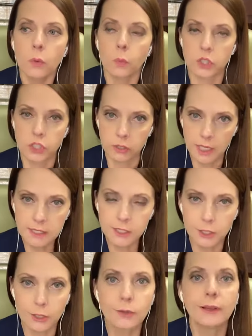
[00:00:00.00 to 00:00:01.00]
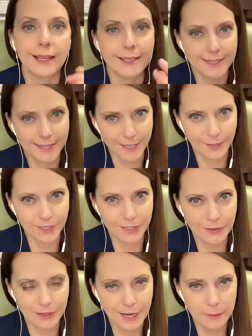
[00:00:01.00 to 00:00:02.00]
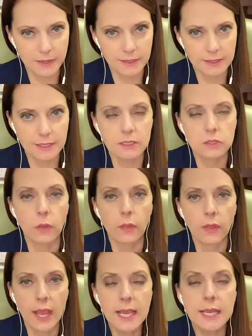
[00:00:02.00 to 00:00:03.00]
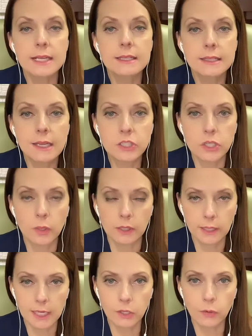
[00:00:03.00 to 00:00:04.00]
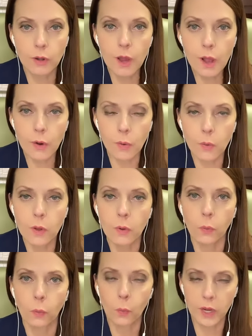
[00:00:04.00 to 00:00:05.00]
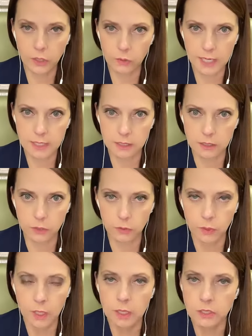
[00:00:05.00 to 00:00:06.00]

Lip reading: What you need to do is see the physical therapist so that they can assess you and let you know what you need to do.